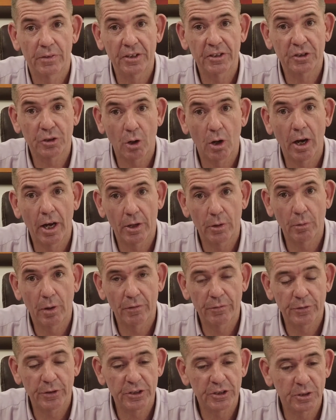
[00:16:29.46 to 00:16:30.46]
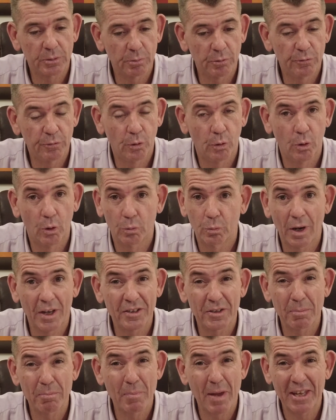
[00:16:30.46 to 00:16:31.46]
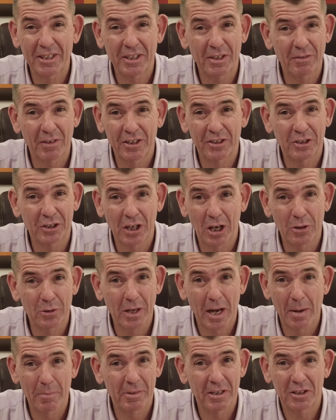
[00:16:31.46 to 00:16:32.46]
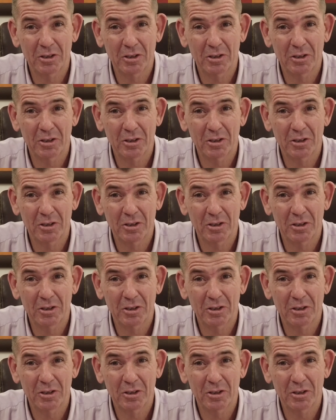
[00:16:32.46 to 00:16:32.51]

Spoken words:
this guy who I've featured before runs a massive SEO company.